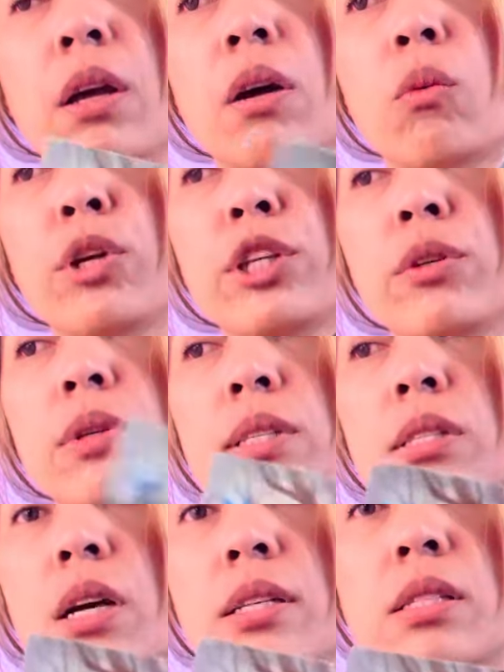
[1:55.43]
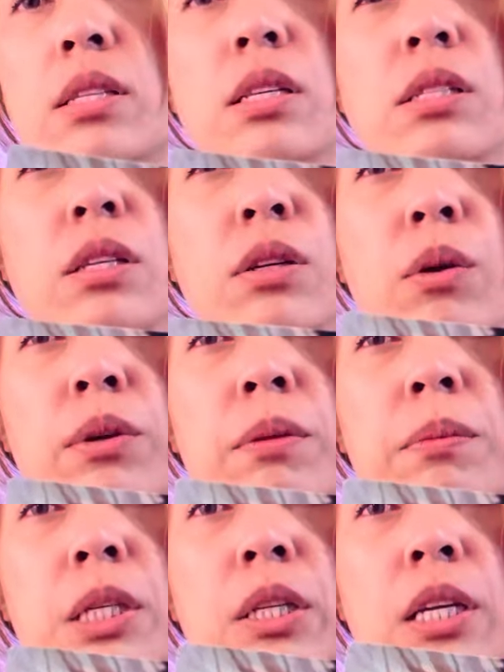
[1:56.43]
When you discuss this and no
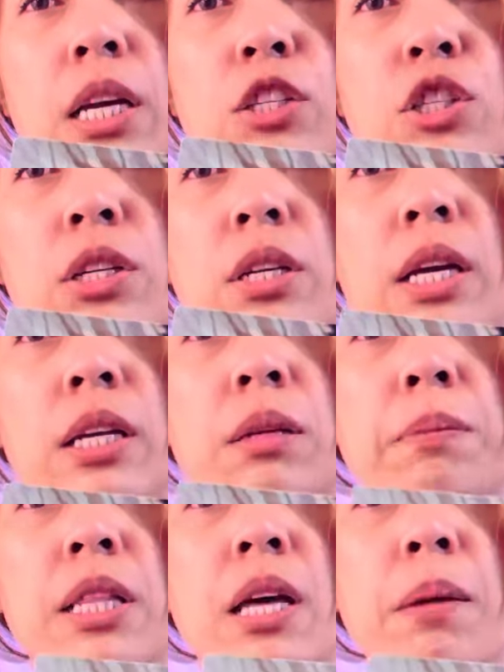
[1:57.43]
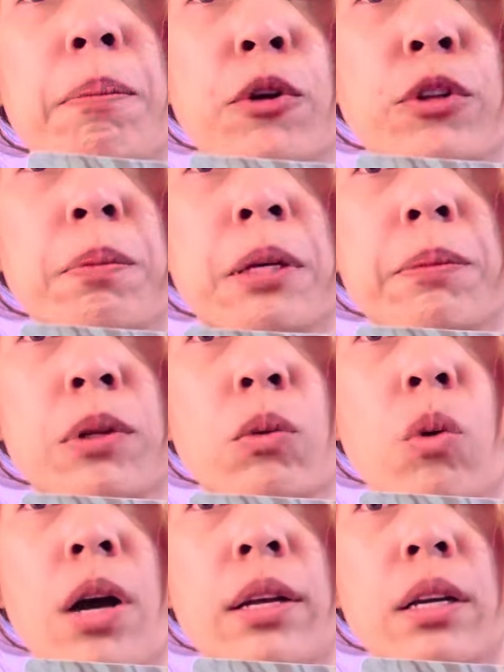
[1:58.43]
communication, it could be that both people
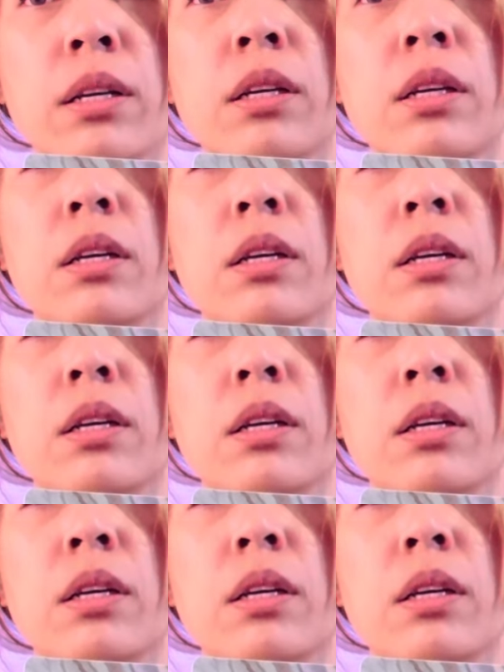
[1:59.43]
want to